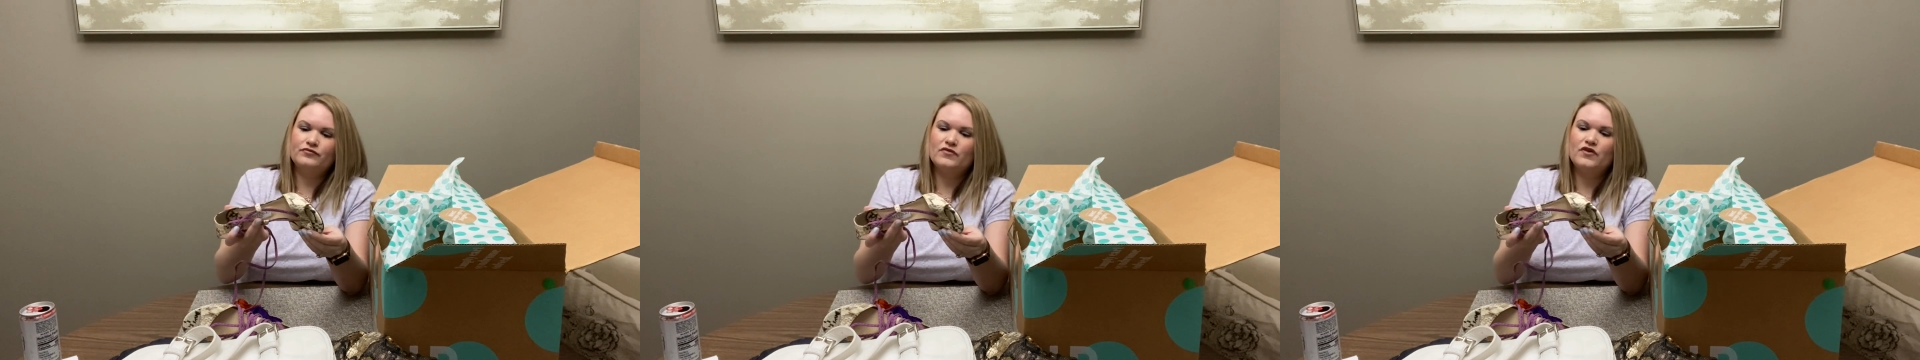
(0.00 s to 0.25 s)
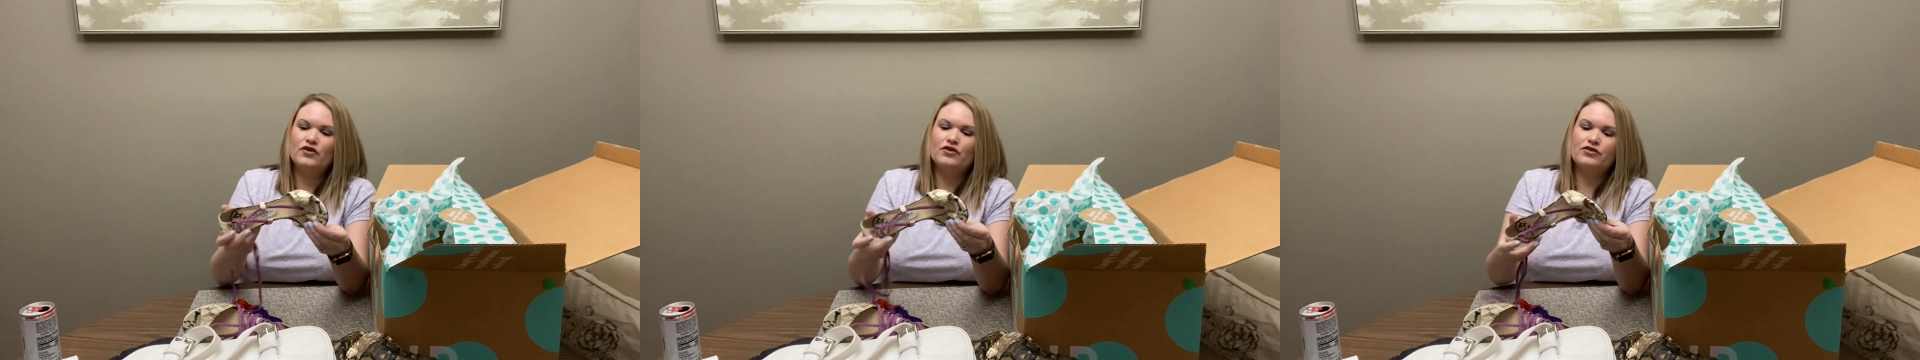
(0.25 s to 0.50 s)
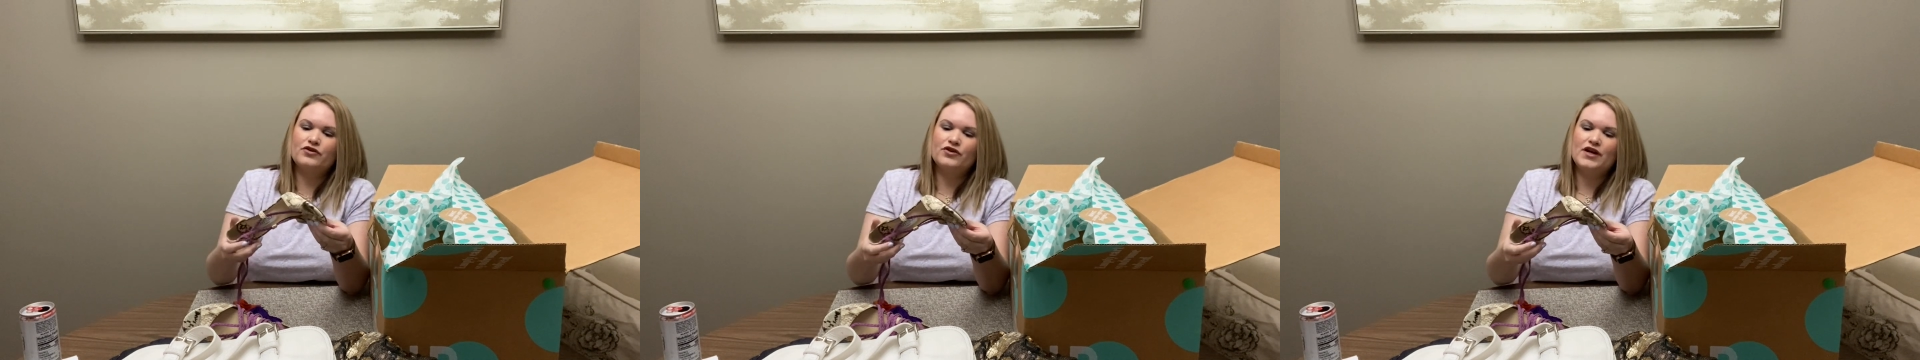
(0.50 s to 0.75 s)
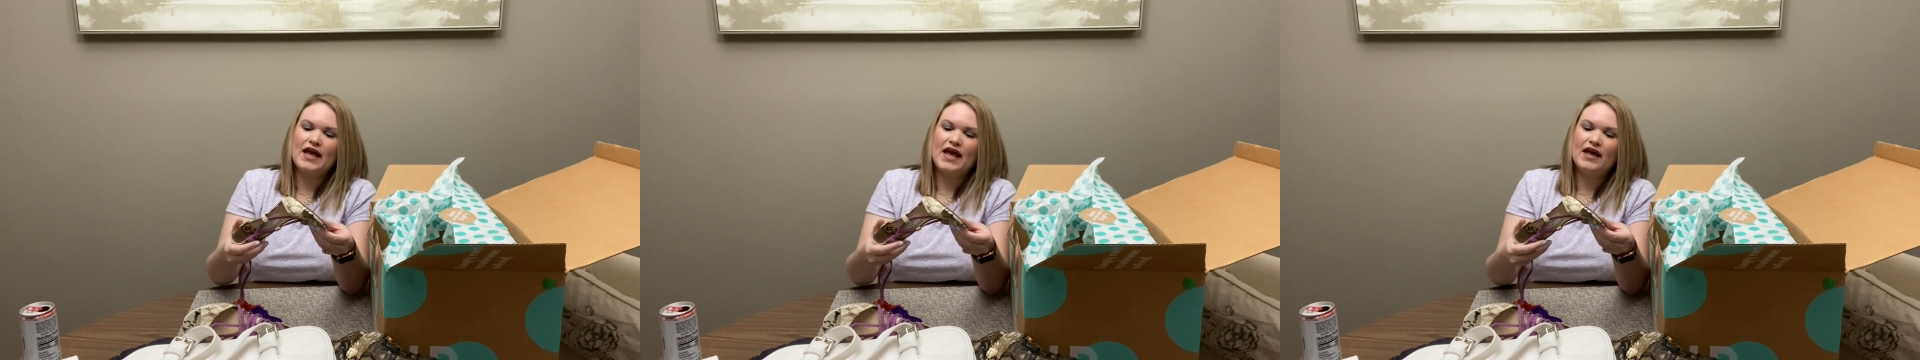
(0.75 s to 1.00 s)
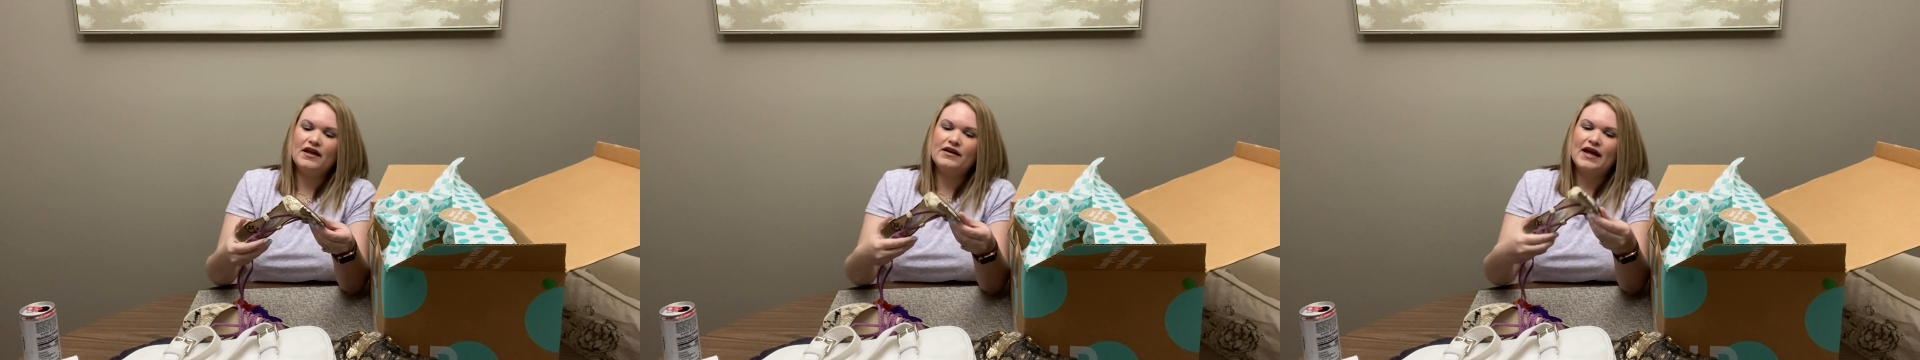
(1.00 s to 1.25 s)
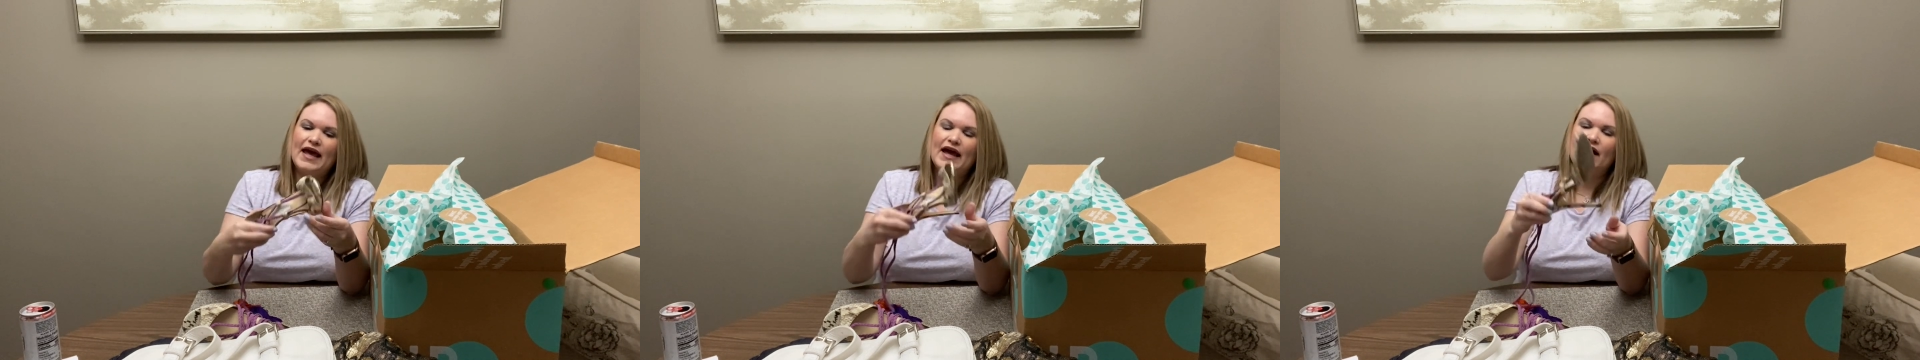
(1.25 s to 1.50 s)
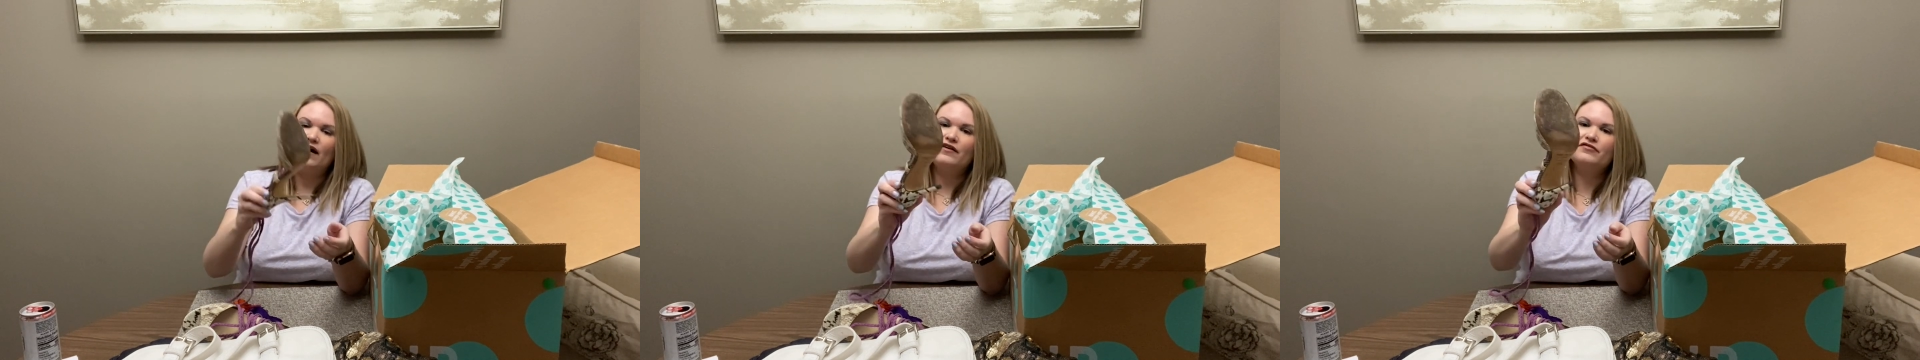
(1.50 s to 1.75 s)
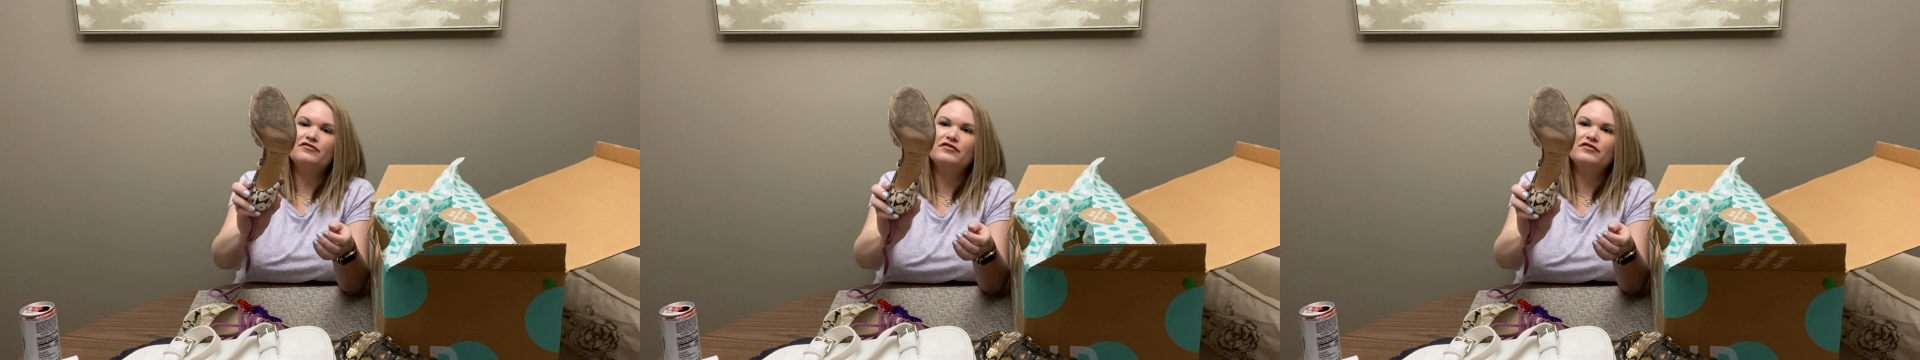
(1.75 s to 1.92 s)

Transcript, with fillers: They're thirty-eight and a half.